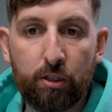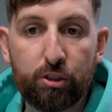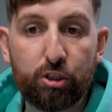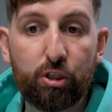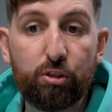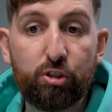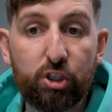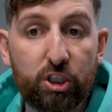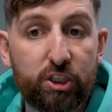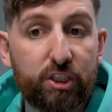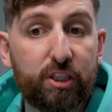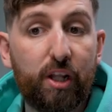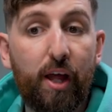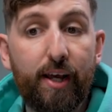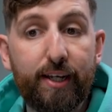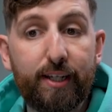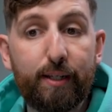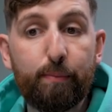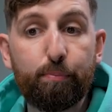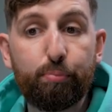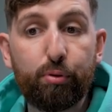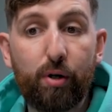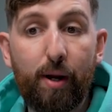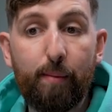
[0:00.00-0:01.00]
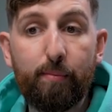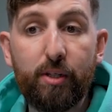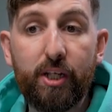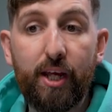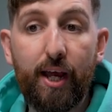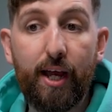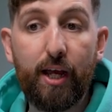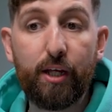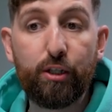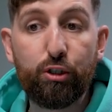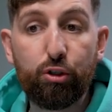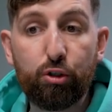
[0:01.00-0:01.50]
So just like in
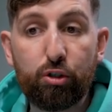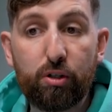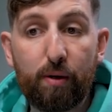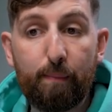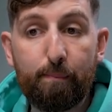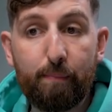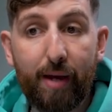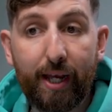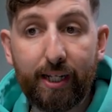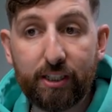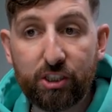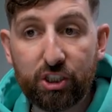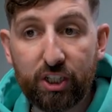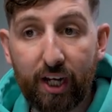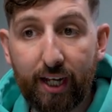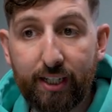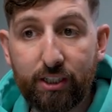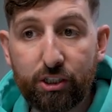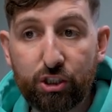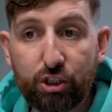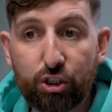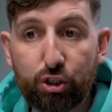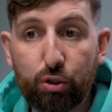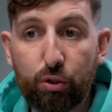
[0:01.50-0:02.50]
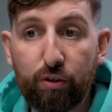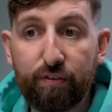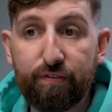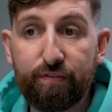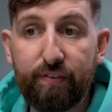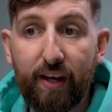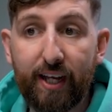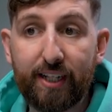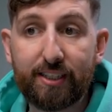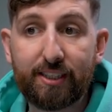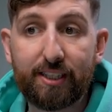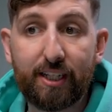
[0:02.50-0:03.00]
Premiere, you can make changes to
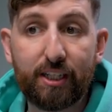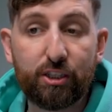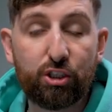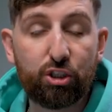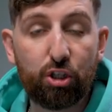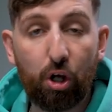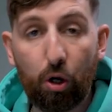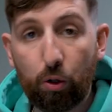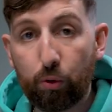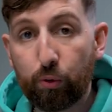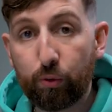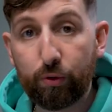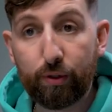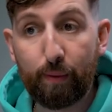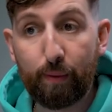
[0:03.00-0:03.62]
effects and toggle